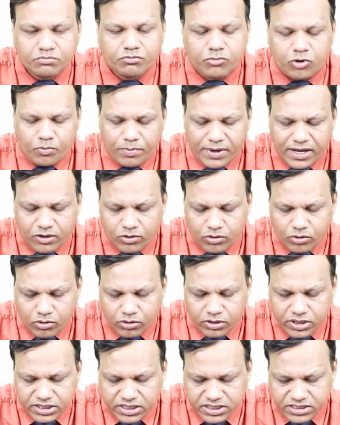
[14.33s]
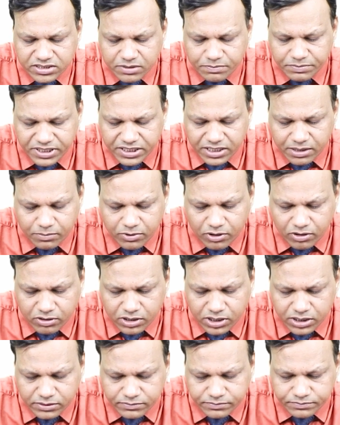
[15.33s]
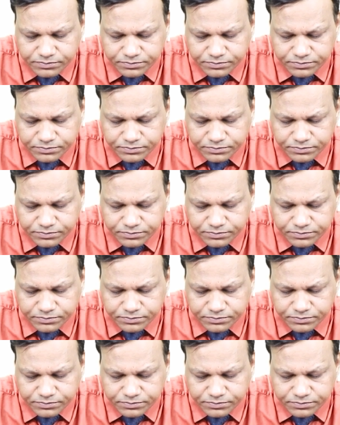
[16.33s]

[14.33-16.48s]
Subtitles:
Propranolol is a beta blocker.